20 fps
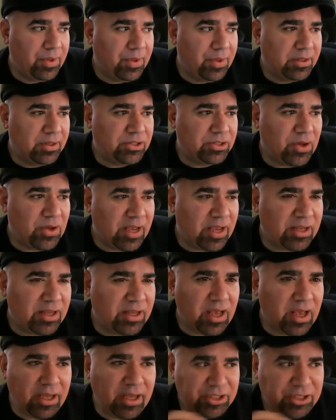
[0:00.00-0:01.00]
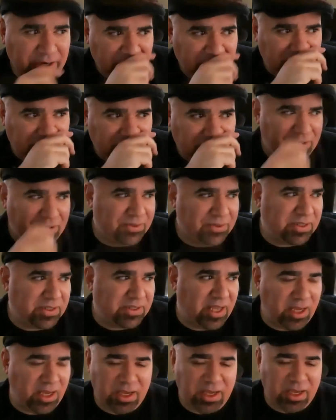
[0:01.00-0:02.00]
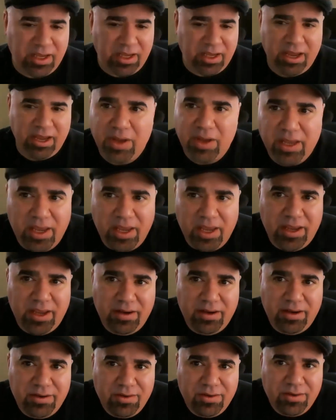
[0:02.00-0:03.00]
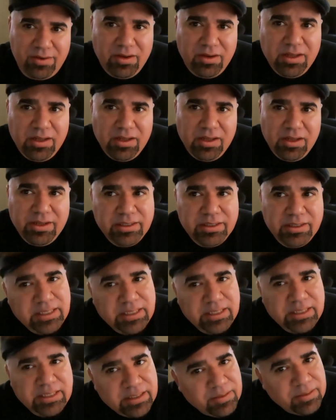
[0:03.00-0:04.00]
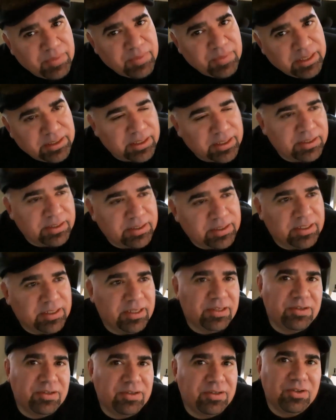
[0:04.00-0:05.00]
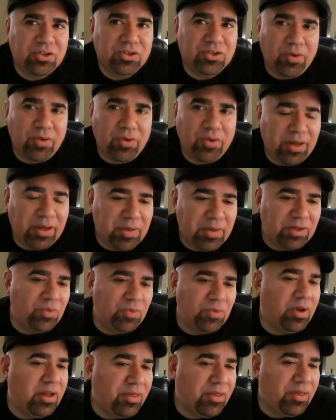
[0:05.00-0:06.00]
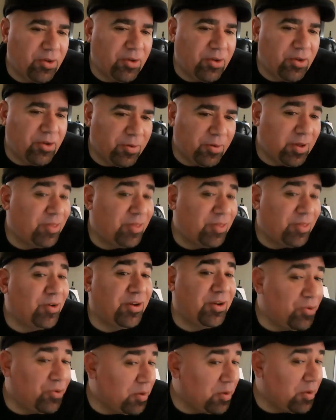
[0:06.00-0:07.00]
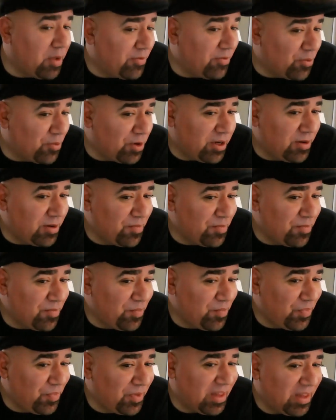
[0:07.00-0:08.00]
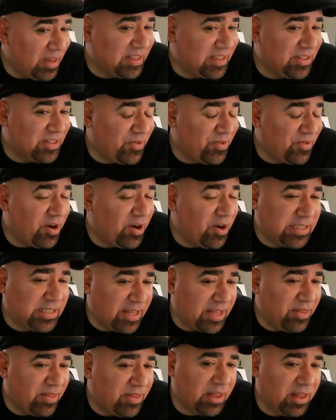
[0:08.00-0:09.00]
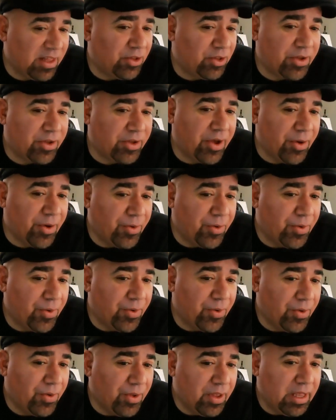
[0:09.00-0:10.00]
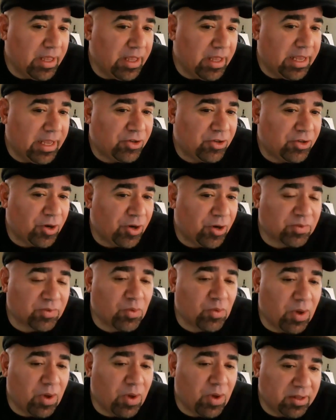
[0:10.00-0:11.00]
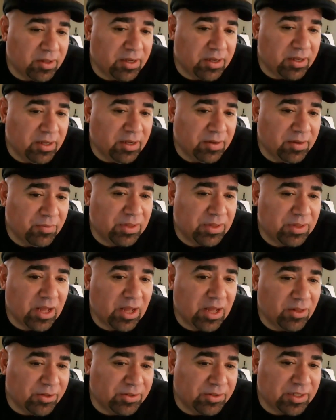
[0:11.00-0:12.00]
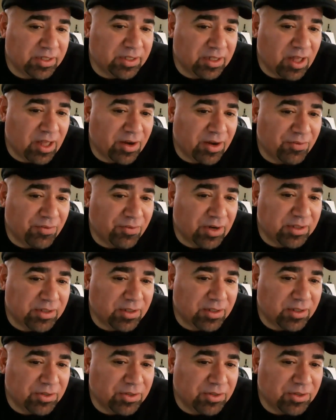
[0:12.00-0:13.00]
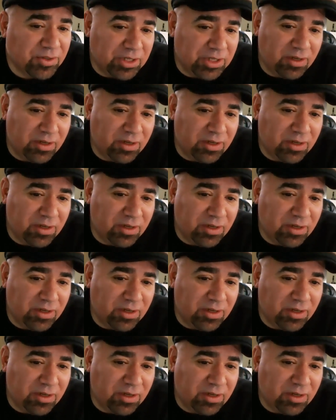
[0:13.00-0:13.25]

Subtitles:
So I generally produce like 8x8, 16x16, 20x20, 30x30, 40x40. And that's as far as I think they'll go in terms of quality without losing a lot of resolution.